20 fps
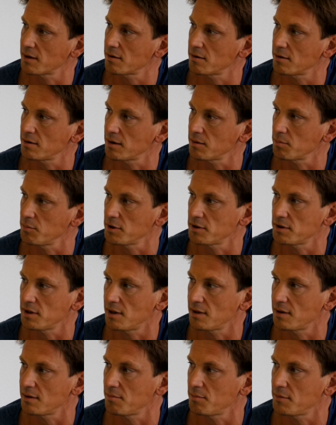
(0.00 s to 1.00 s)
colleague
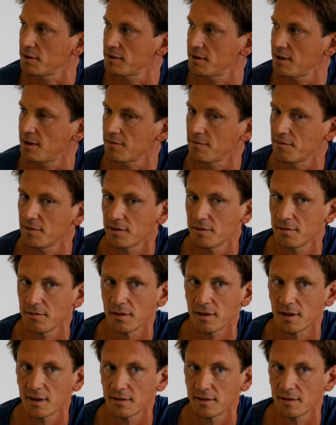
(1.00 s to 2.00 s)
Michelle and myself, in
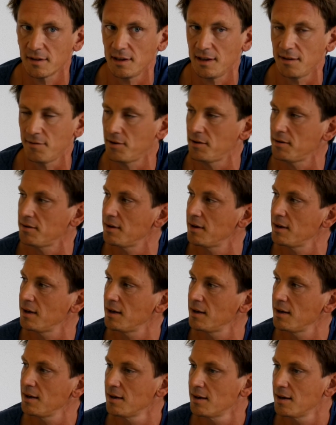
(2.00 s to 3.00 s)
2011.
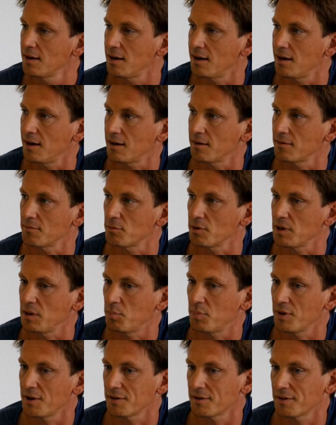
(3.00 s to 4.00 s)
And we
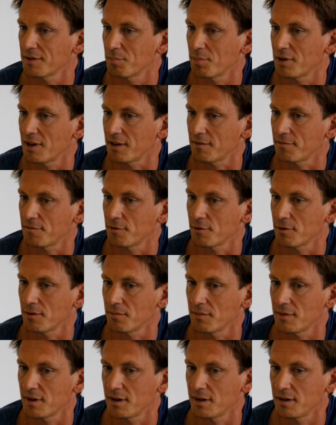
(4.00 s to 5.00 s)
built a
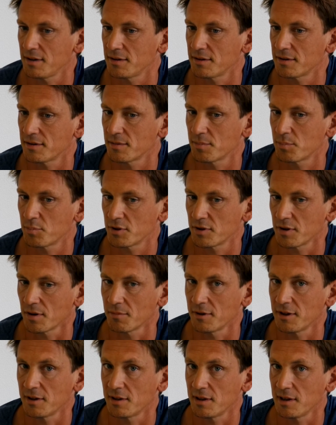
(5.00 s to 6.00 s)
platform that is
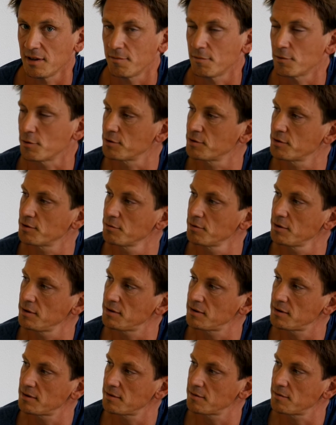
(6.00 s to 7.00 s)
predominantly for
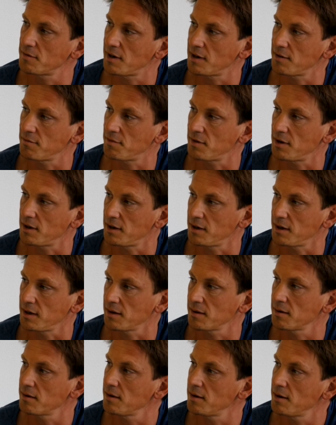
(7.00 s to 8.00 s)
students to find
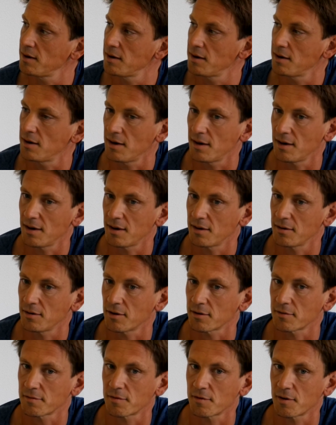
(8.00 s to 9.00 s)
funding,
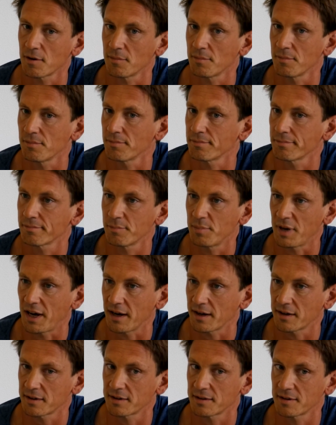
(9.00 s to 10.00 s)
not from
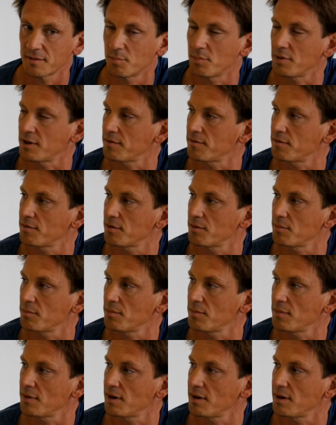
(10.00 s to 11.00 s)
banks, but
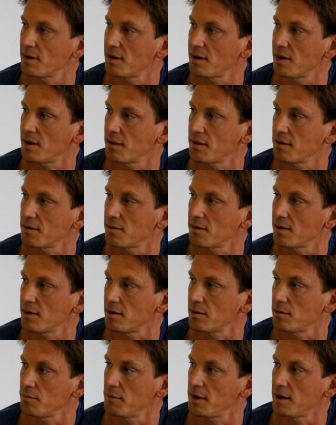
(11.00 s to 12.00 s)
from other
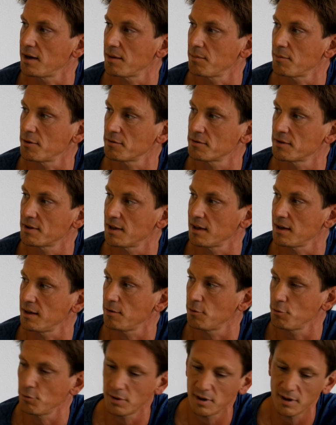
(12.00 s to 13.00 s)
alumni mostly
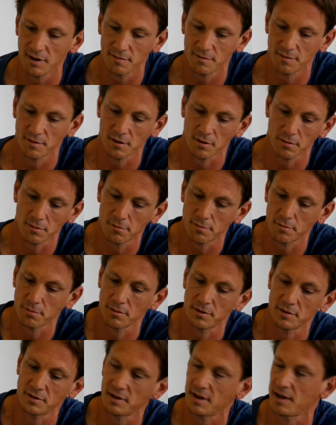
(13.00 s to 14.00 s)
who have gone
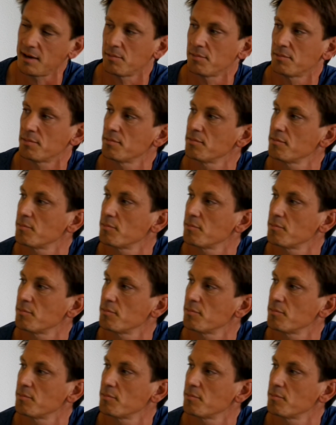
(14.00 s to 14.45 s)
through the same